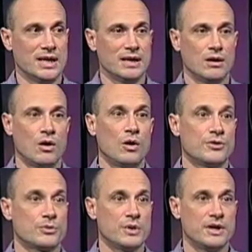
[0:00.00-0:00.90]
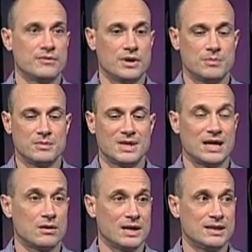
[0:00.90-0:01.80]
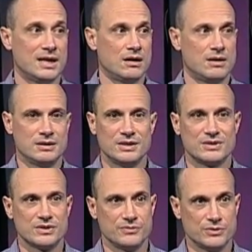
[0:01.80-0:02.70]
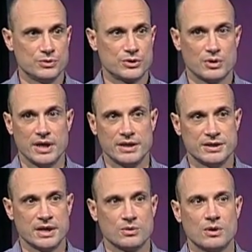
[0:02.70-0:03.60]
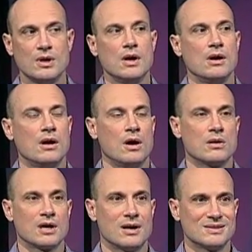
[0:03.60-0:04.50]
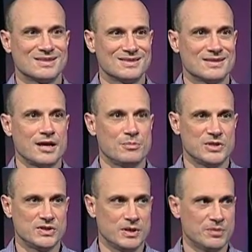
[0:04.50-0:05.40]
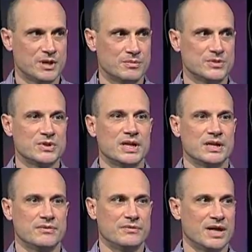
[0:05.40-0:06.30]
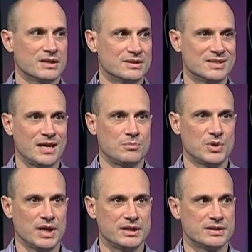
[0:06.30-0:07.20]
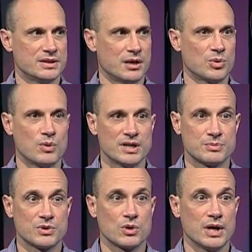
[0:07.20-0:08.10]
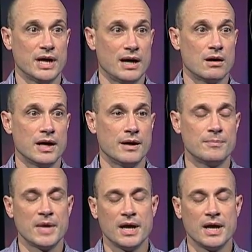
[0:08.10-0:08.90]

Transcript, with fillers: And all three of them that are in there, and just the flu strain in general, all cause the same symptoms and infect the same place in the upper respiratory area.